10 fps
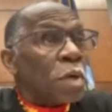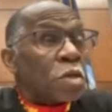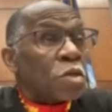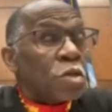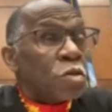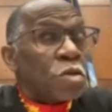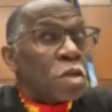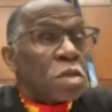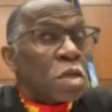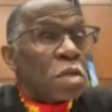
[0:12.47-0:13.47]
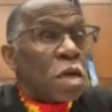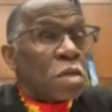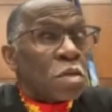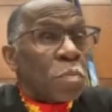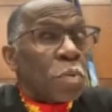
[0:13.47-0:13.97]
Because the UCC
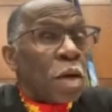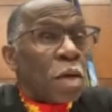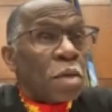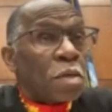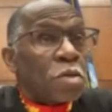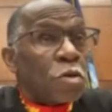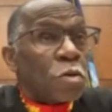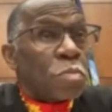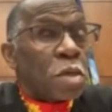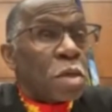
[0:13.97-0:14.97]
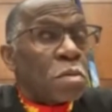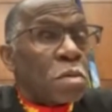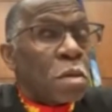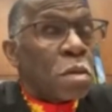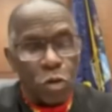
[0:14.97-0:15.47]
doesn't apply to this circumstance.
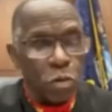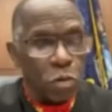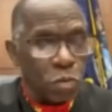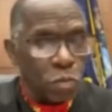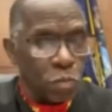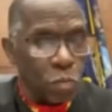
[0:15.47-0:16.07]
Sir?